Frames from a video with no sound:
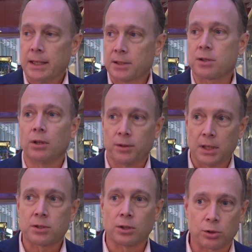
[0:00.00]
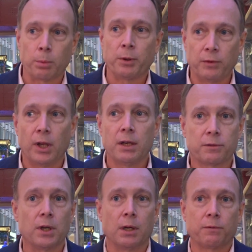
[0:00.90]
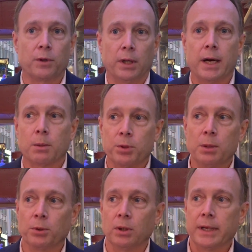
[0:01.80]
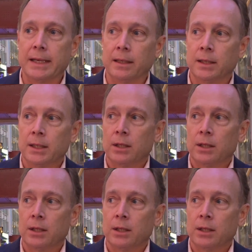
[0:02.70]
It's the it's the trip of a lifetime for a lot of people, and